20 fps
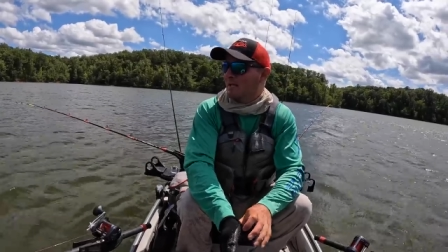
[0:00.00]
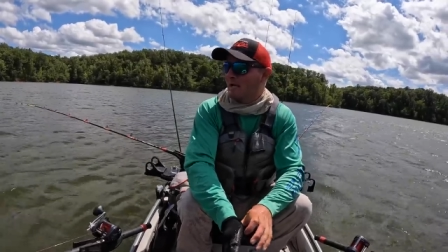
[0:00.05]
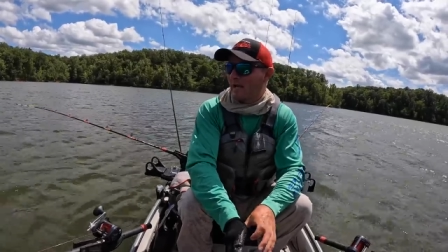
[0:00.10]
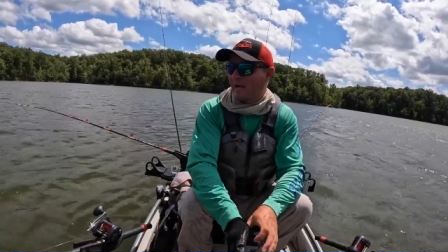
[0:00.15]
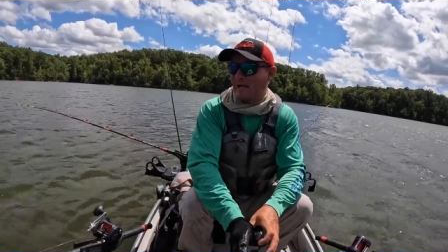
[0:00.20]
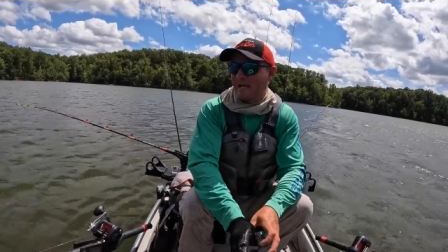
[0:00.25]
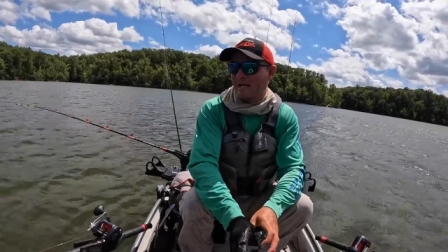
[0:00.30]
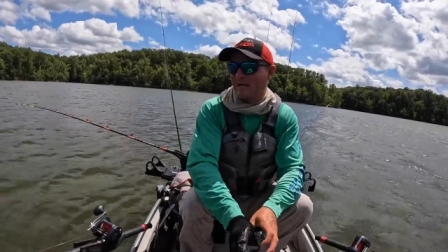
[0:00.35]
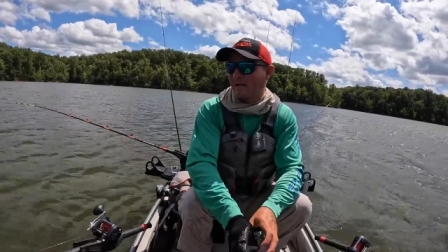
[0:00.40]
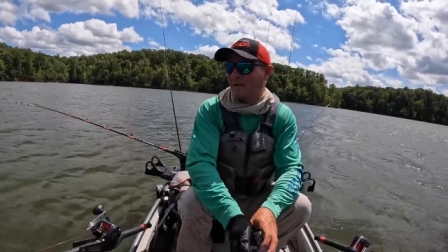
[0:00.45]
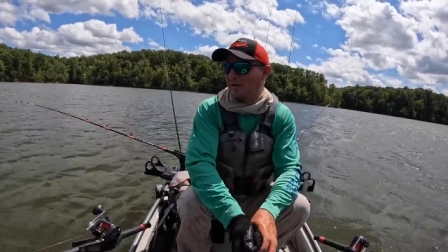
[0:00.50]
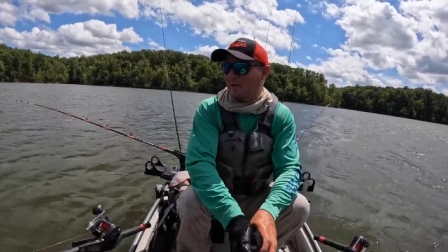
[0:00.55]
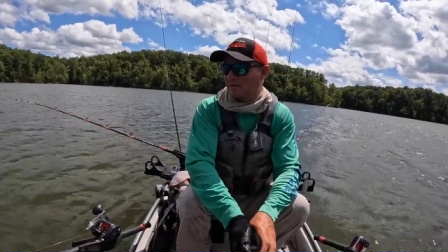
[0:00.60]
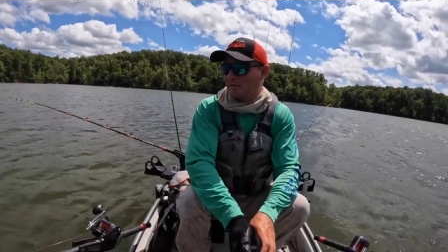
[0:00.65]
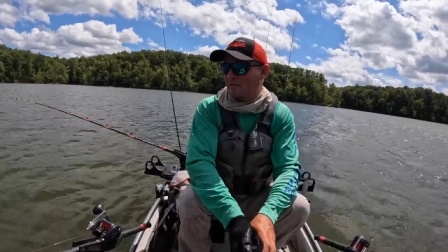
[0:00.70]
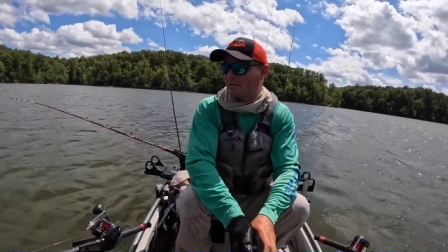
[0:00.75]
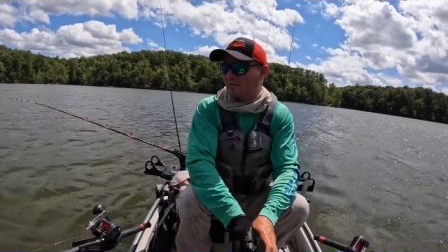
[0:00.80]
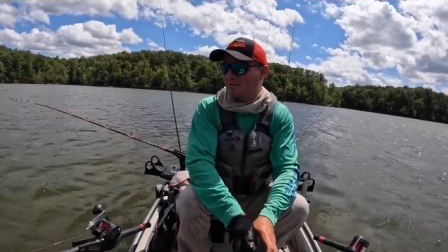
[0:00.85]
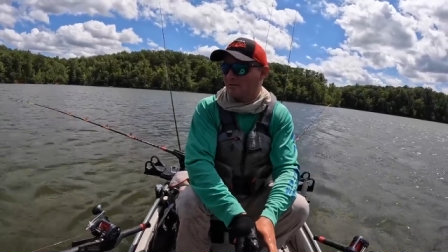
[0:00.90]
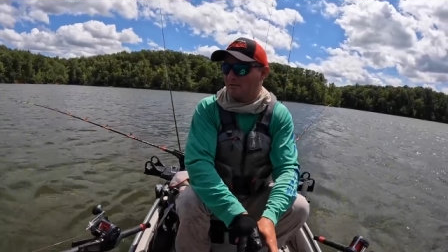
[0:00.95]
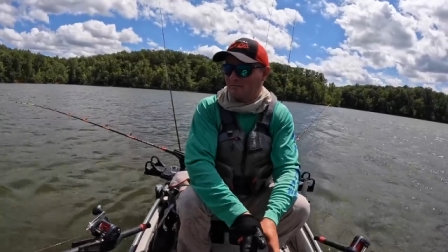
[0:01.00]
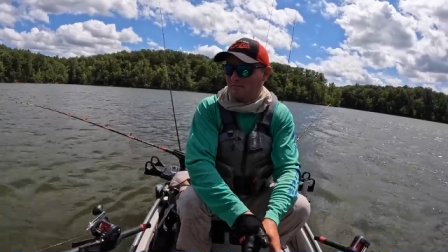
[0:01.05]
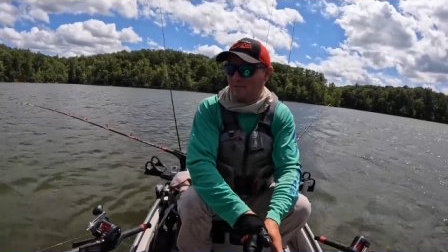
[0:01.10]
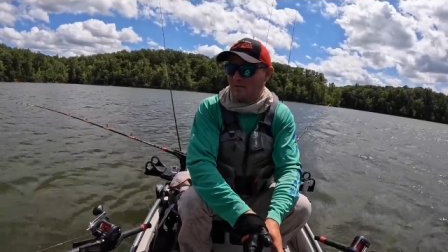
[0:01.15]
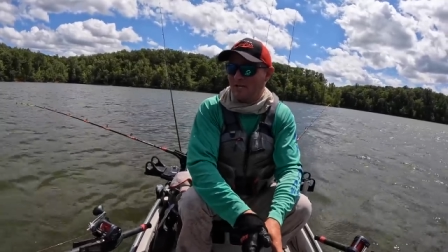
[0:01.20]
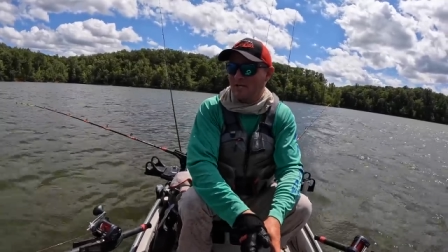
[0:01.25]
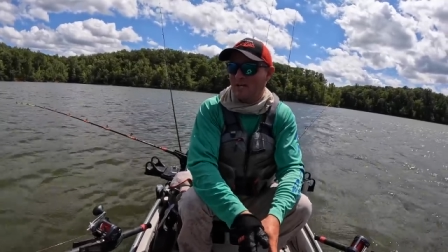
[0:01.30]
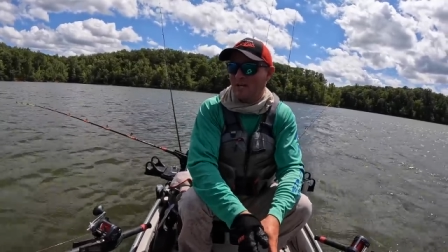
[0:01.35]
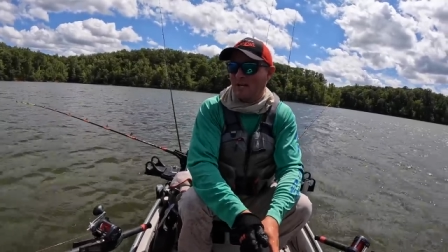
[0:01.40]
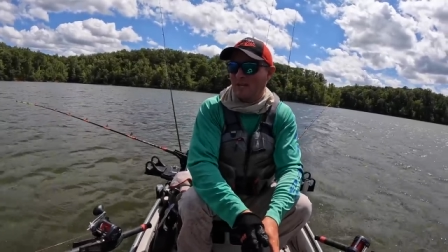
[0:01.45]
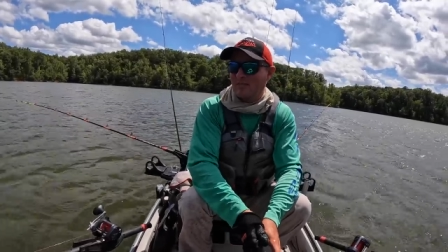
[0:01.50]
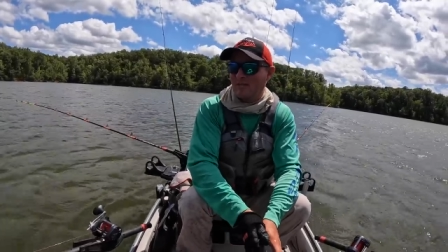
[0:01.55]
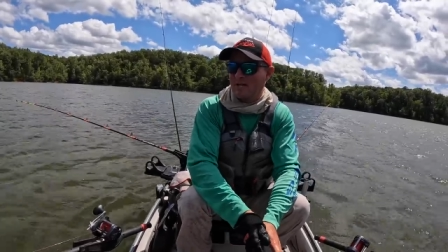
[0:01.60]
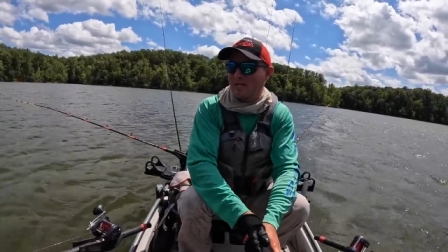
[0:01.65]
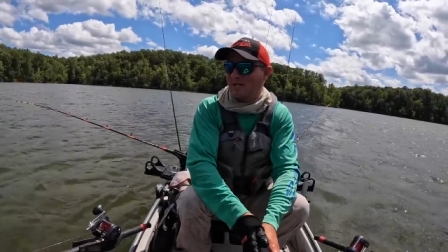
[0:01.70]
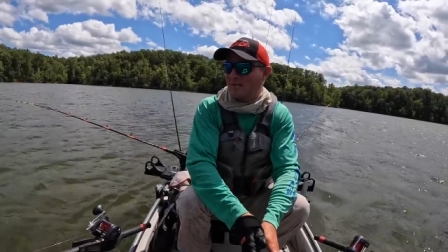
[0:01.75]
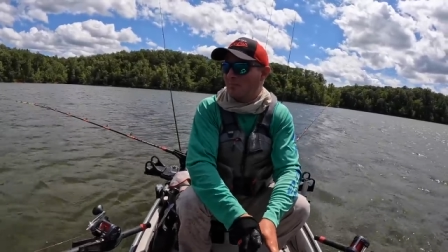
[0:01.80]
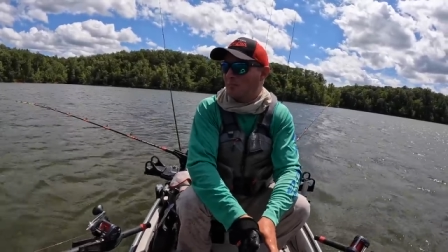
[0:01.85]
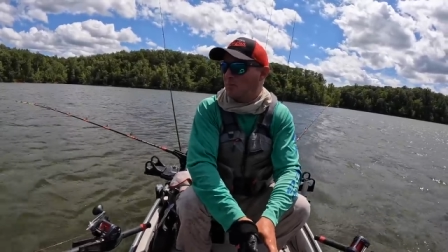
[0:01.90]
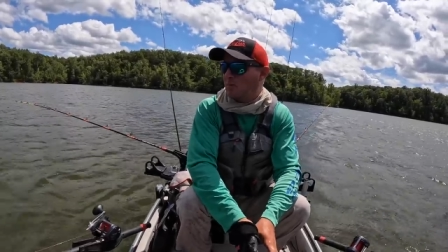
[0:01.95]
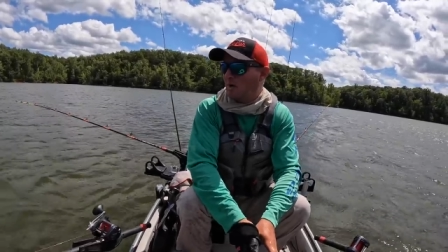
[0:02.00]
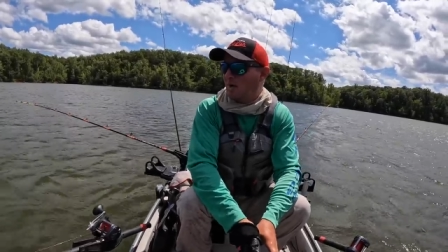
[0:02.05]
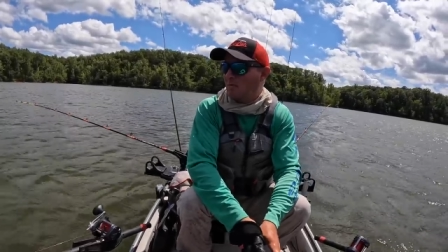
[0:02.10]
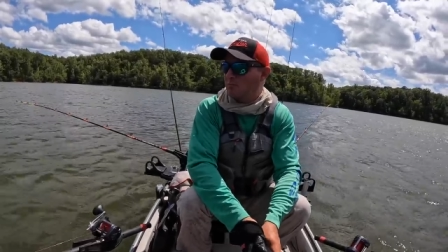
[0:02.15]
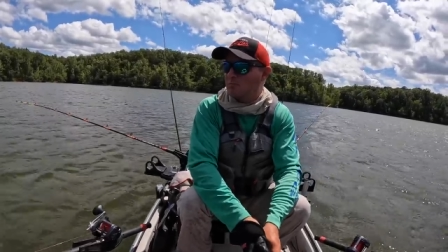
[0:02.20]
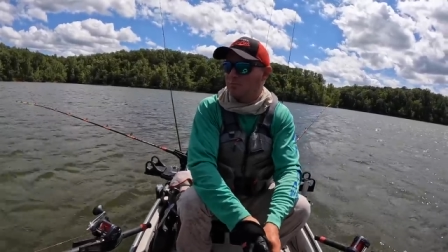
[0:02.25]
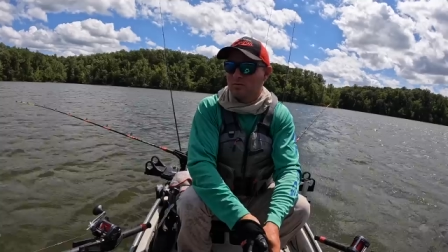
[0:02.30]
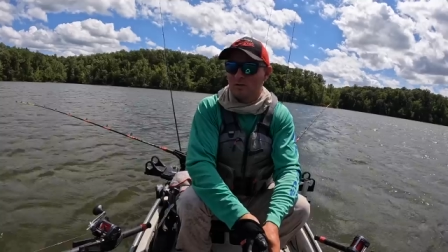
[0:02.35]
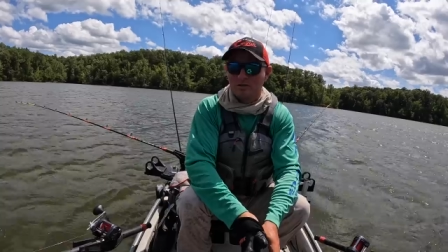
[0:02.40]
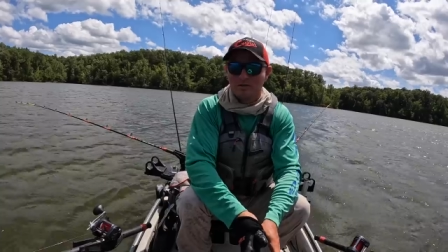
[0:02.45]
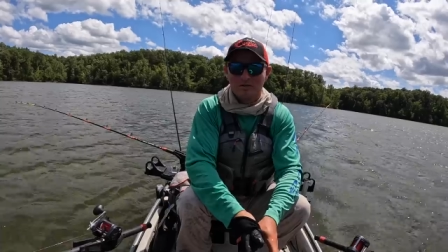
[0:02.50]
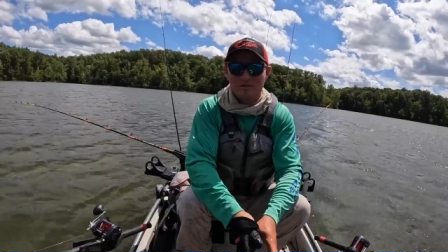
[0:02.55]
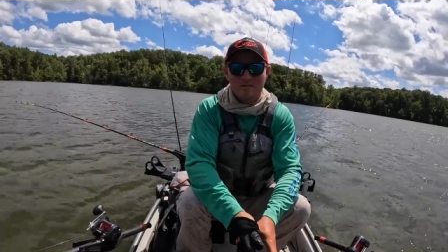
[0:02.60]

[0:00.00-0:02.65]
And then I think I'm probably